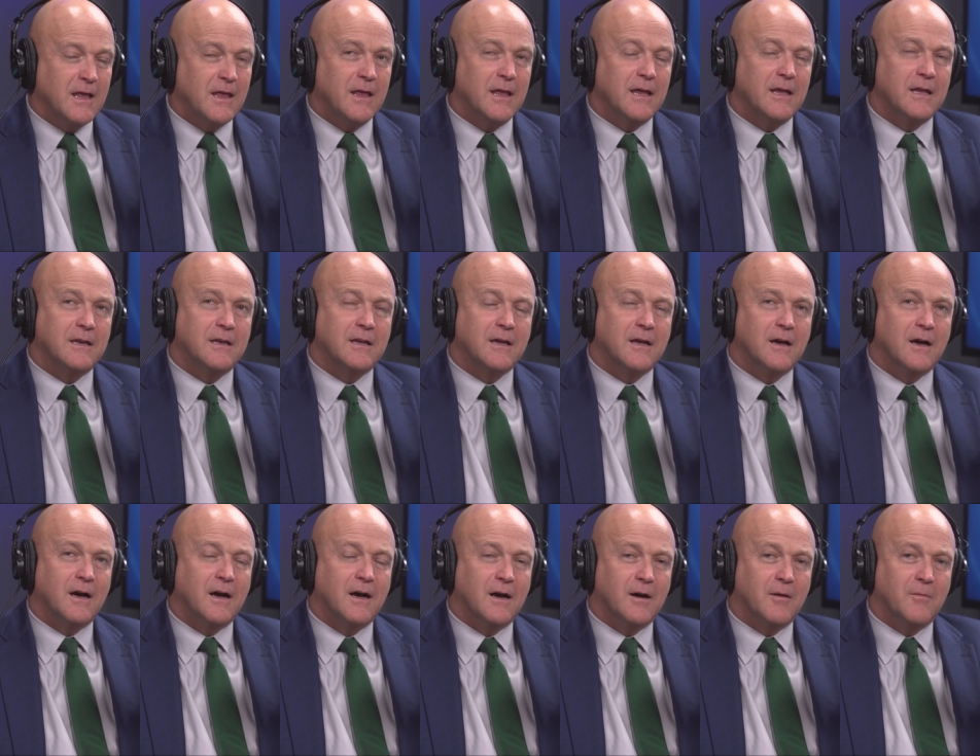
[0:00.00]
And
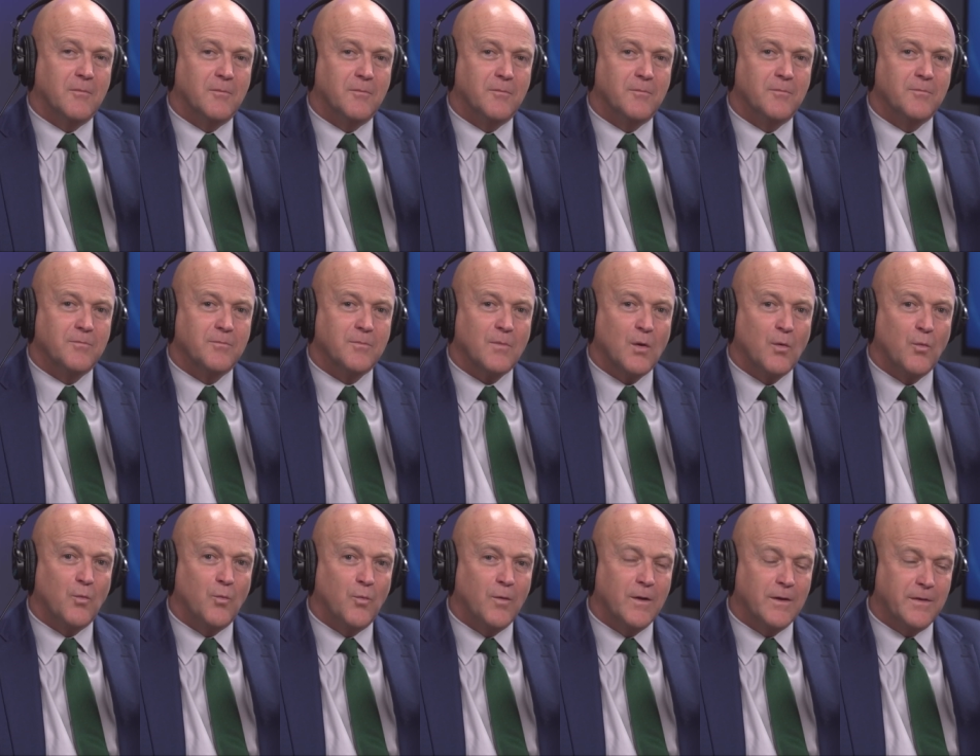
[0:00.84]

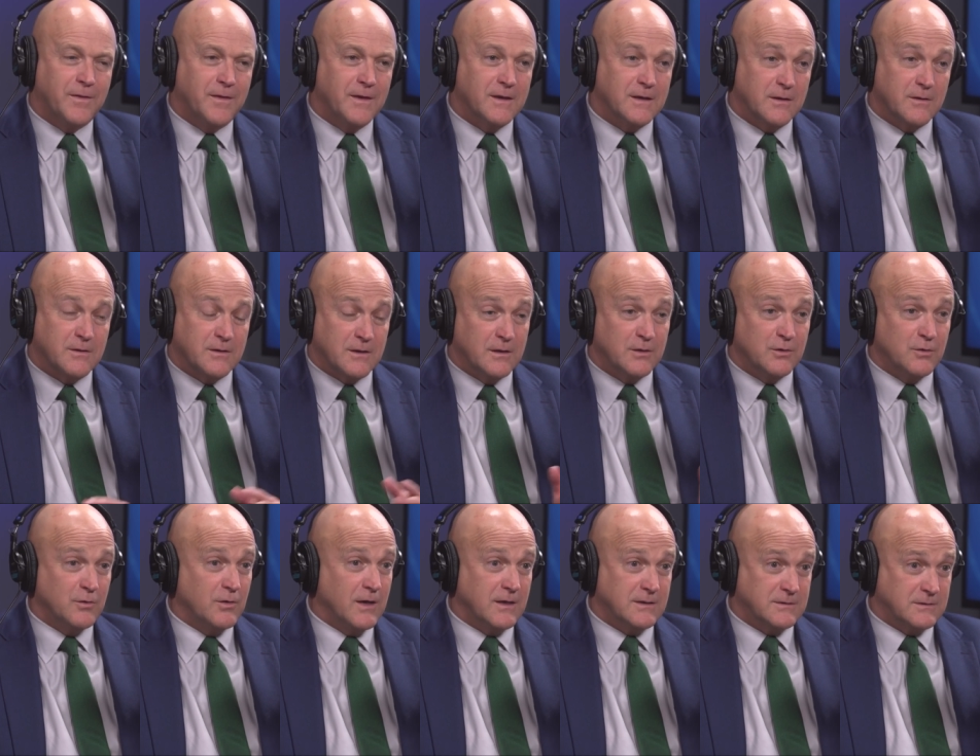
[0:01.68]
with it, and
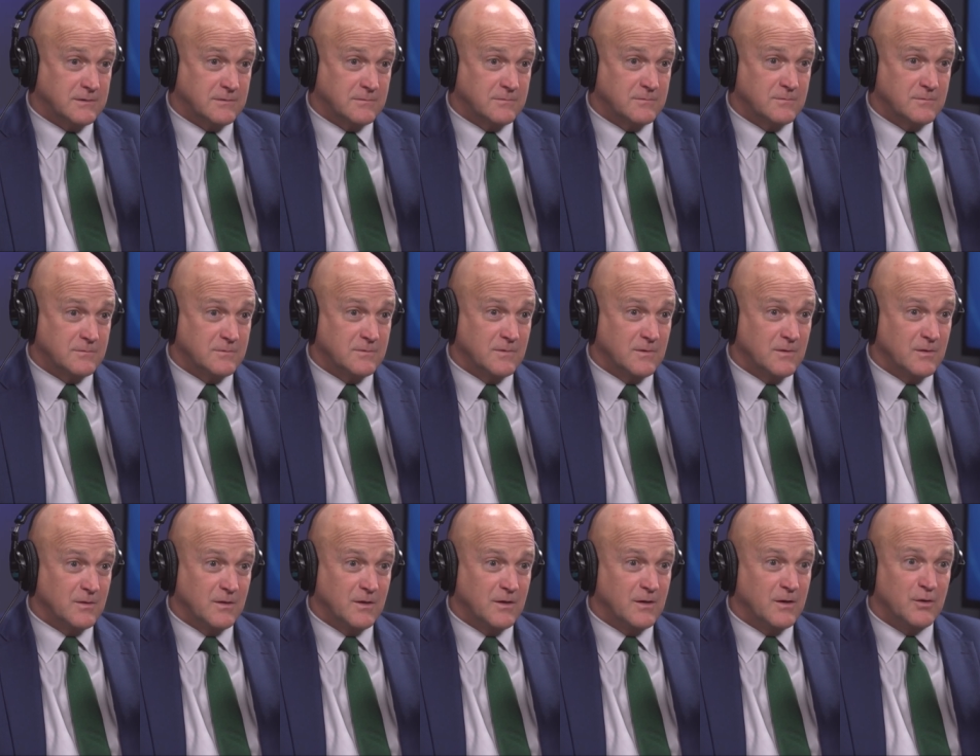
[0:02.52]
you guys,
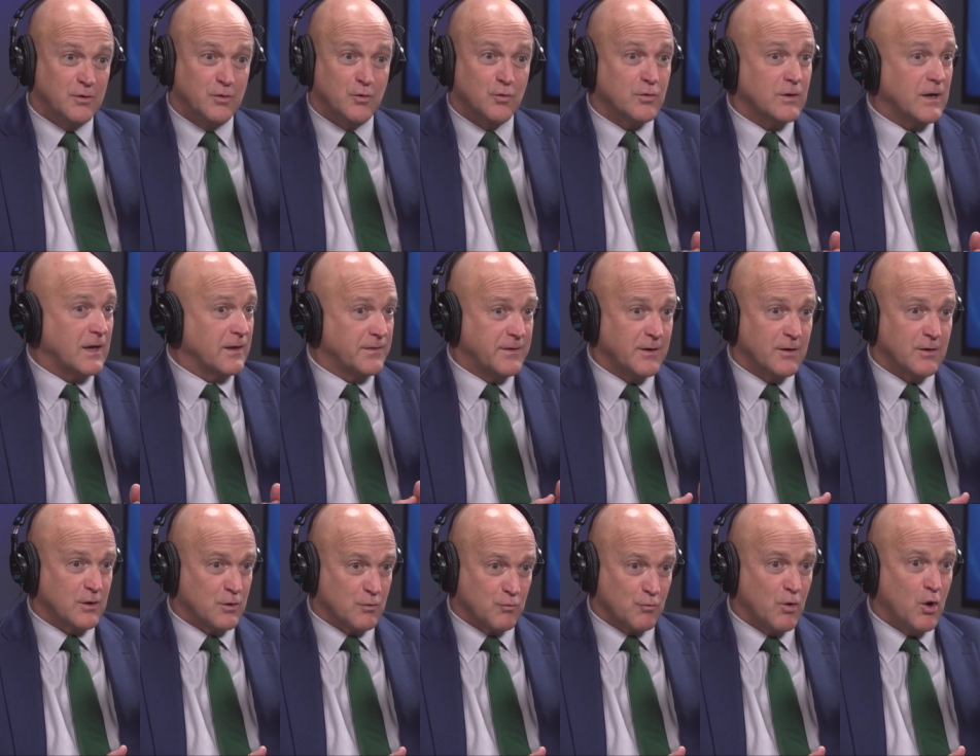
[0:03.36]
you're not
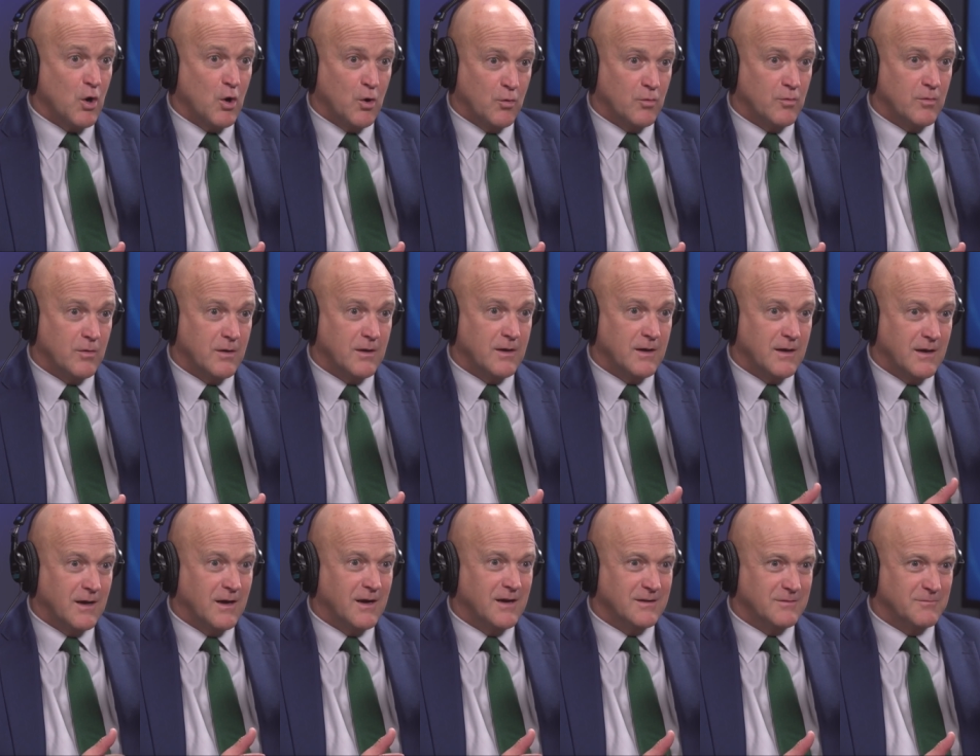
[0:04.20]
there to grow
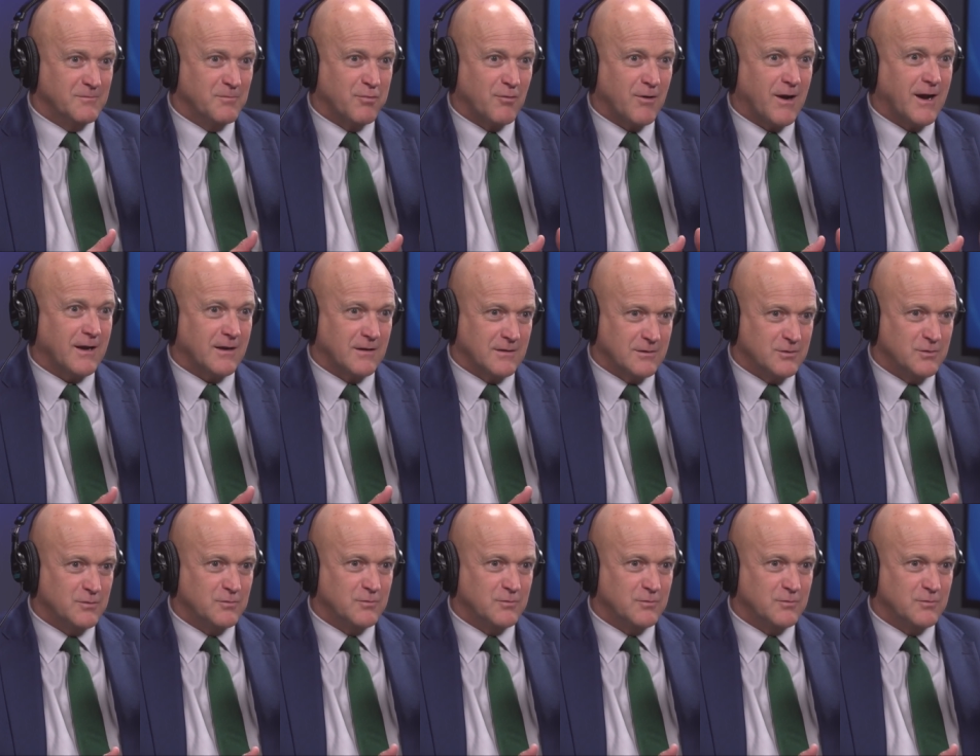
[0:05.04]
unbridled.